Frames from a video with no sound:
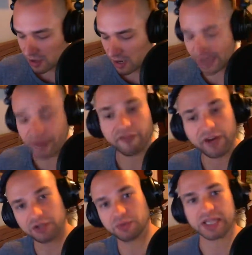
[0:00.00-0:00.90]
I had a
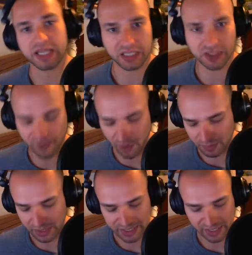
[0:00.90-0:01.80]
friend who was selling his phone
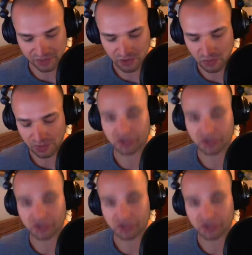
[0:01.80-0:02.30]
because he got a new one,